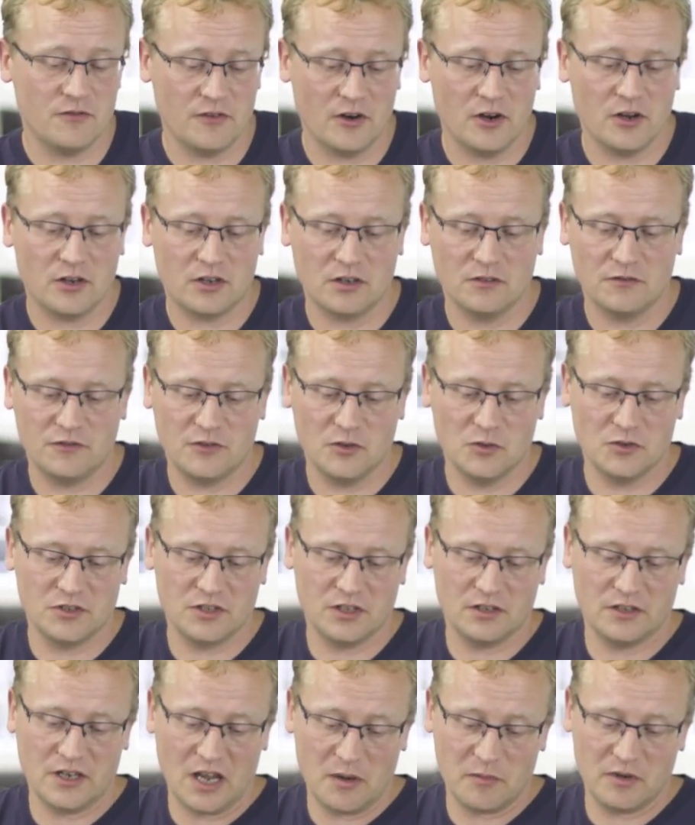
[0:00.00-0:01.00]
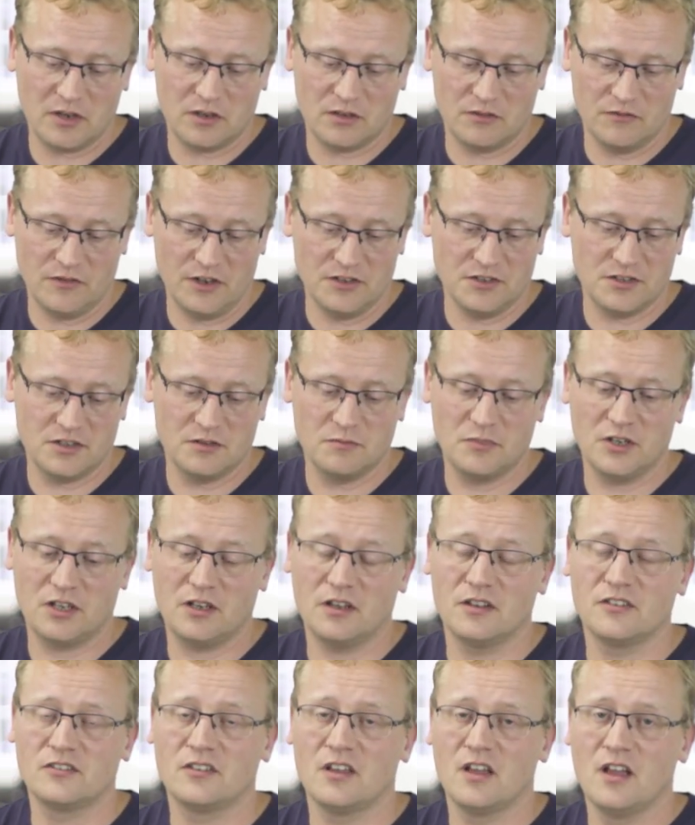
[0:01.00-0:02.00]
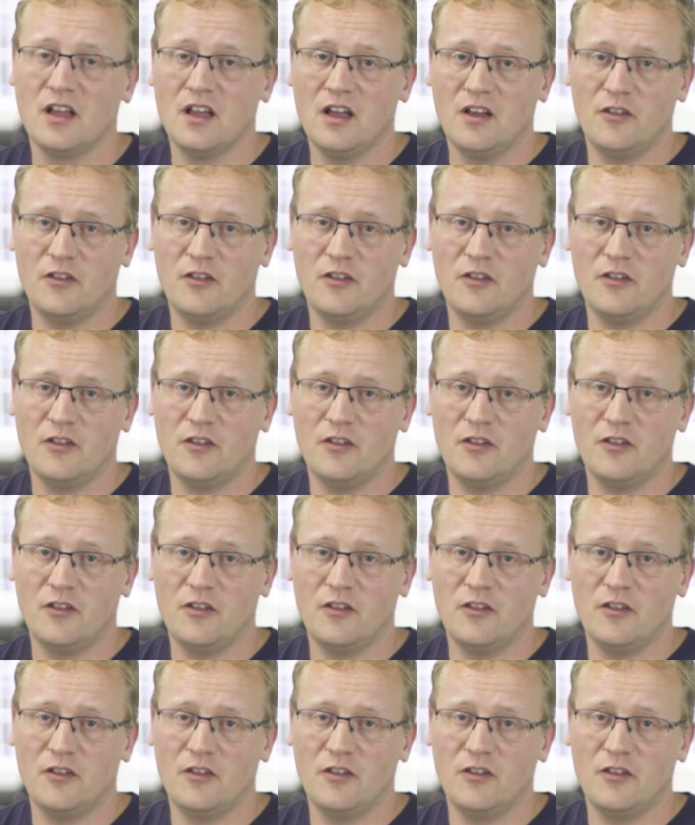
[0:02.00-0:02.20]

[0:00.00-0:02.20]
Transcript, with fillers: very confusing naming convention because